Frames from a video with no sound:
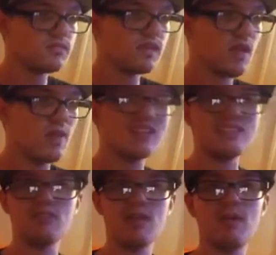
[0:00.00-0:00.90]
we get to
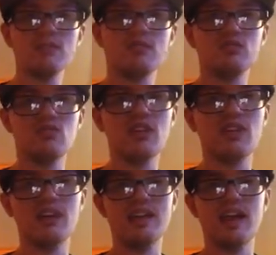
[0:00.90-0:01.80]
see Rip Hunter drunk
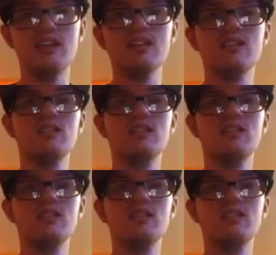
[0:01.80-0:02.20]
again.